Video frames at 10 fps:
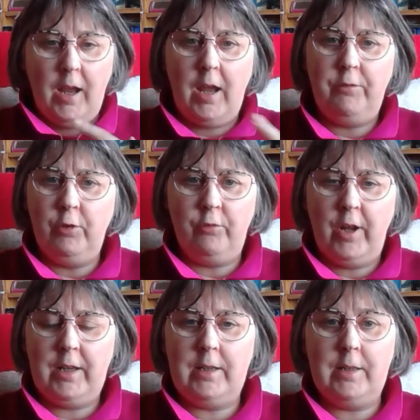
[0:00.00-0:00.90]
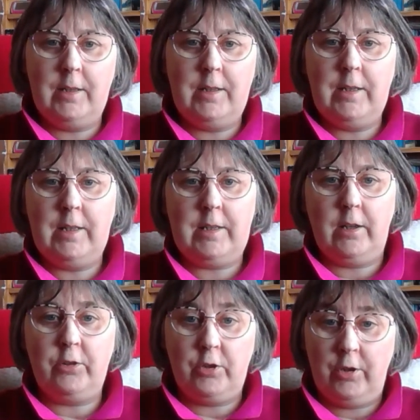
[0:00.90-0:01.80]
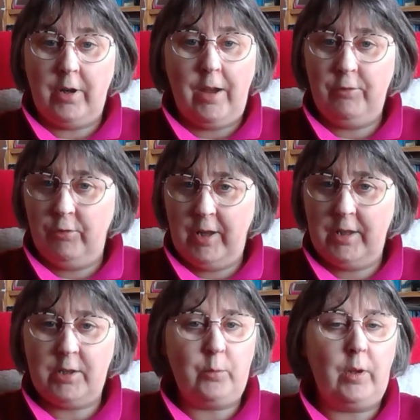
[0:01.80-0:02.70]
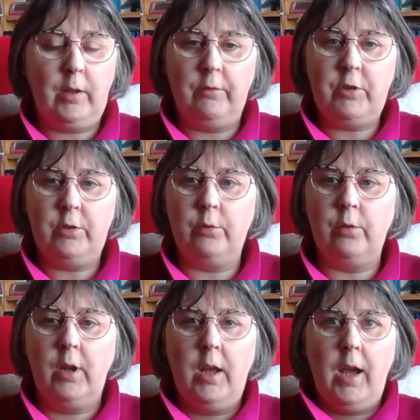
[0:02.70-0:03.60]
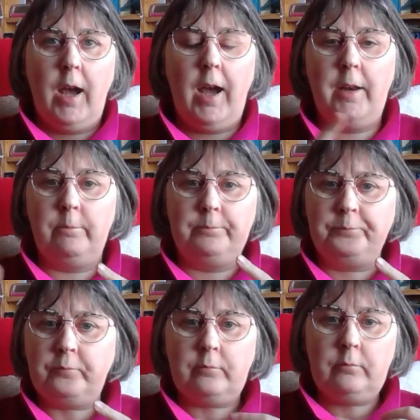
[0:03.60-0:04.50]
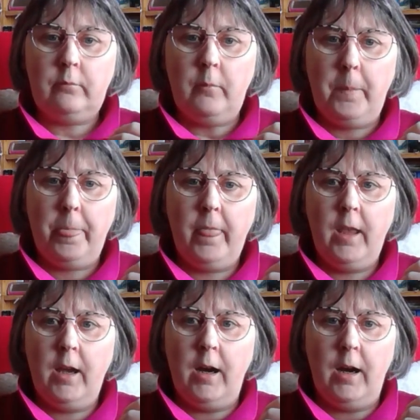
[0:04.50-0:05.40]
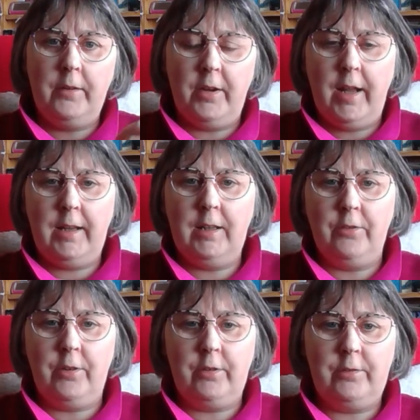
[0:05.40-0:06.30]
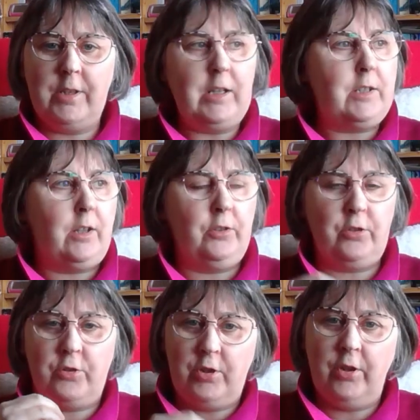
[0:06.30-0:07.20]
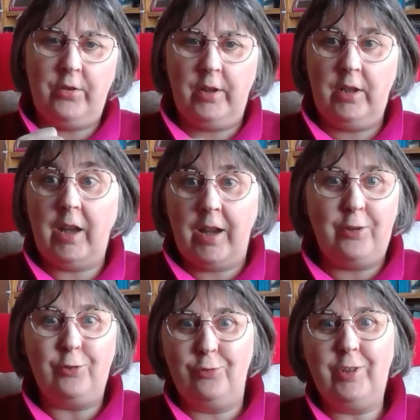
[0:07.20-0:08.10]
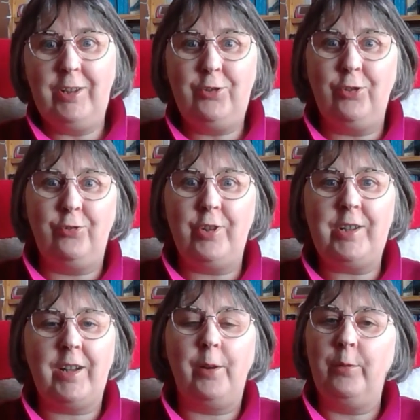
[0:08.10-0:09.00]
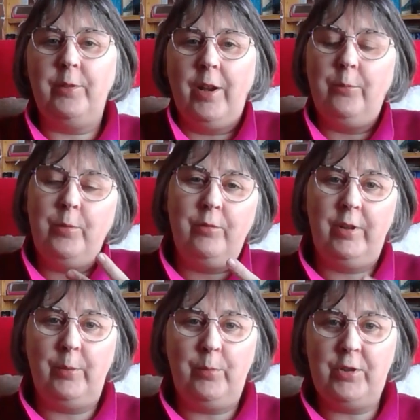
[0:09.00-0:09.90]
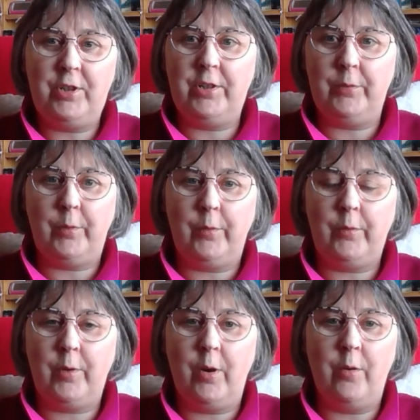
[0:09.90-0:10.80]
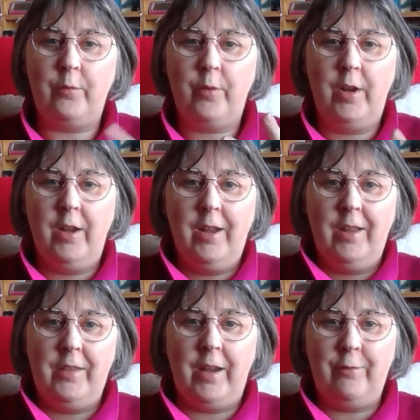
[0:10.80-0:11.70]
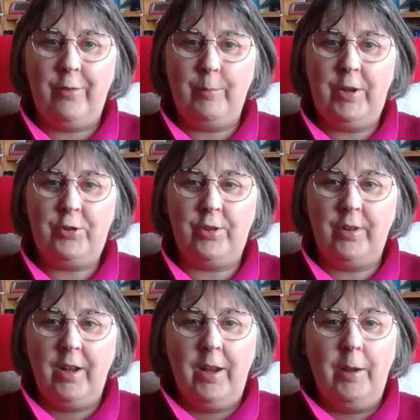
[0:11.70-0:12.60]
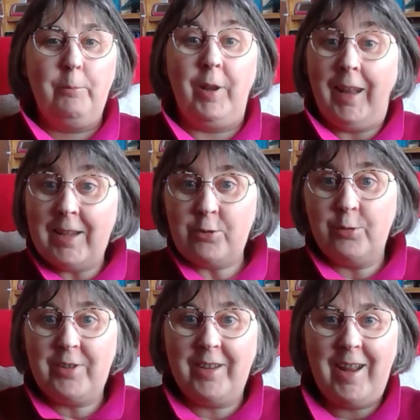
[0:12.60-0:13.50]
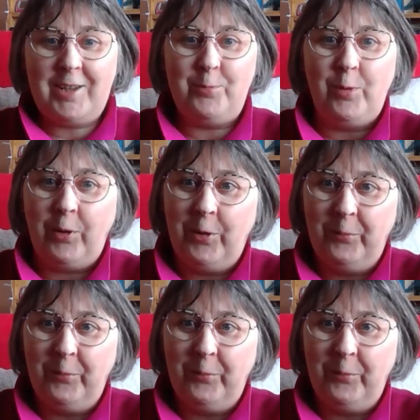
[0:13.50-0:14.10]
if you've read Denise Hunter. Have you read this one? I'd love to know. And are there any other Denise Hunters that you think, yeah, you really should read? I'd be really appreciative of that information. But let's go to the next book.